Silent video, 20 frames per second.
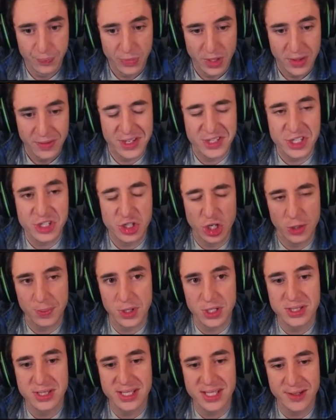This is good
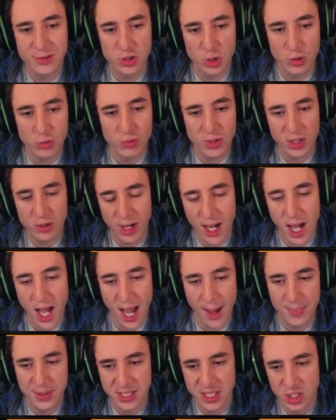because this gives you a really great
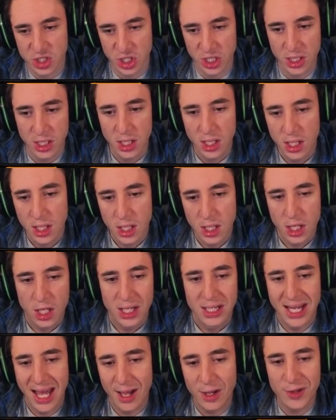height position.
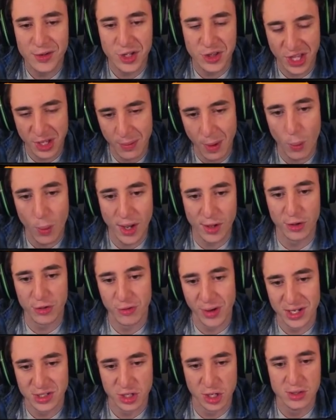Now you have to think about where your
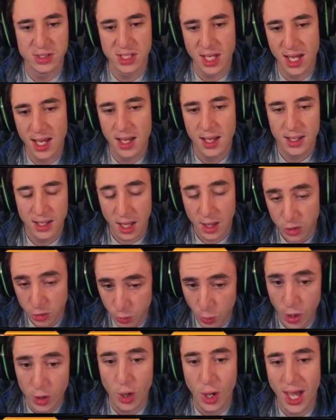threat zones are.
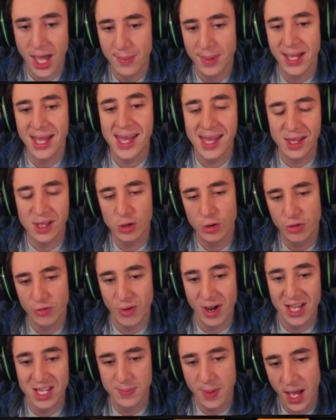While you're aiming here, your
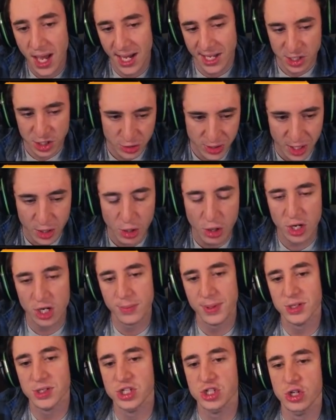threat is behind you. They're not going to be
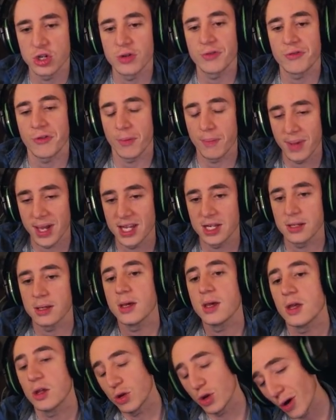able to shoot you from mid,
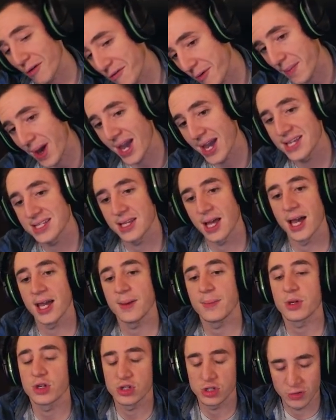not from A
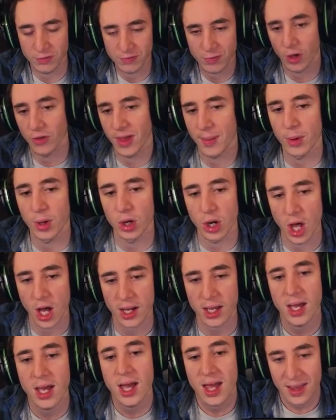site, because you've got them on lock.
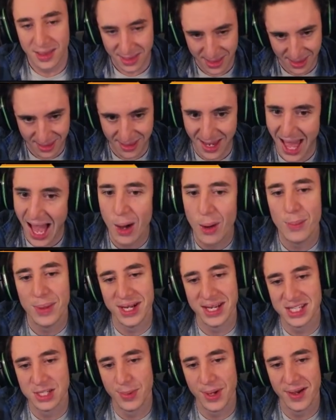Now mid
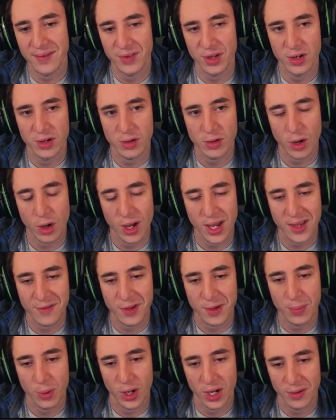is a bit of an
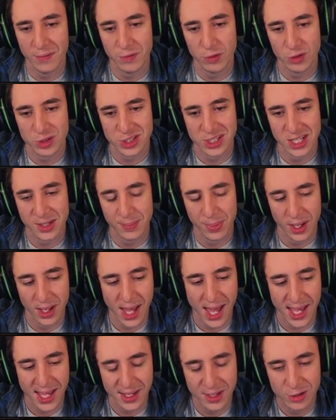iffy point, unfortunately, but
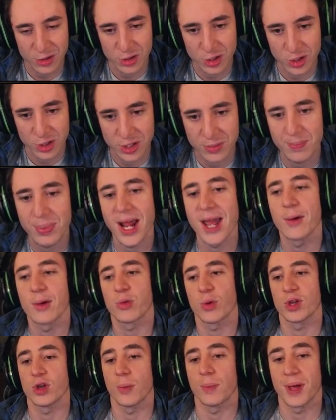hey, you play with what
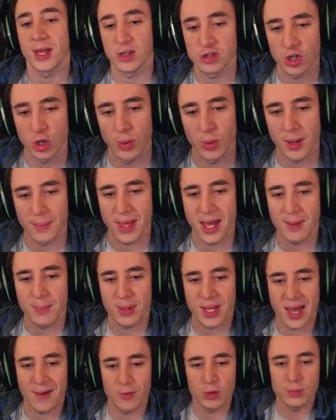you got to play. You saw one up there, be
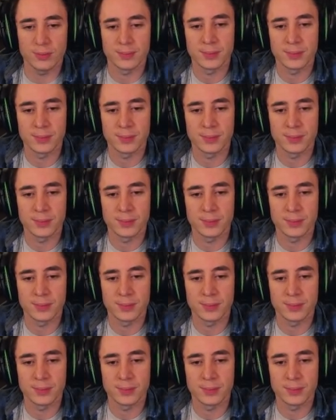careful.